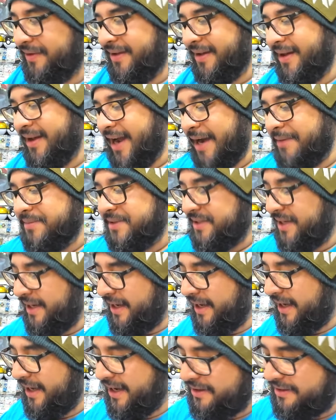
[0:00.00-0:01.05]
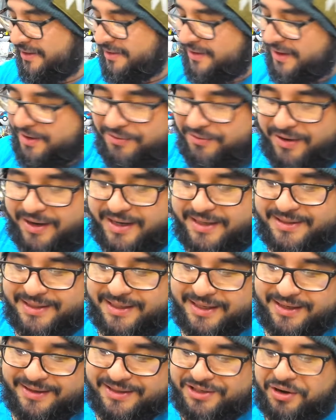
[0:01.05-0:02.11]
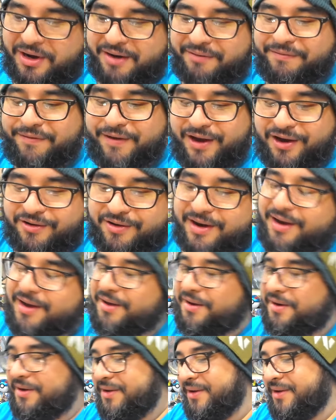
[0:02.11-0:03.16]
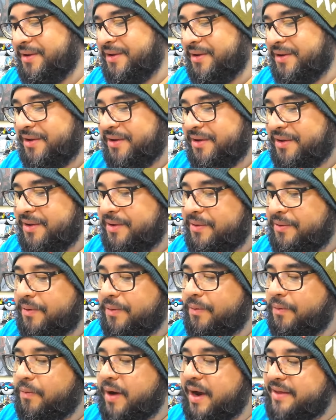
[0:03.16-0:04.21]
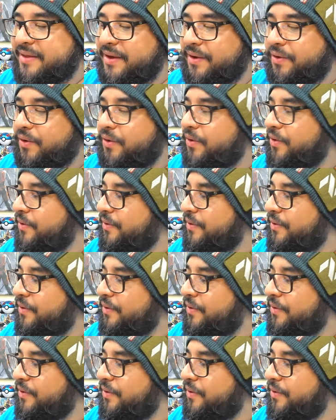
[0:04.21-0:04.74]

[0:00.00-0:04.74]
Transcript: I'm sitting here theorizing and trying to figure out why they're all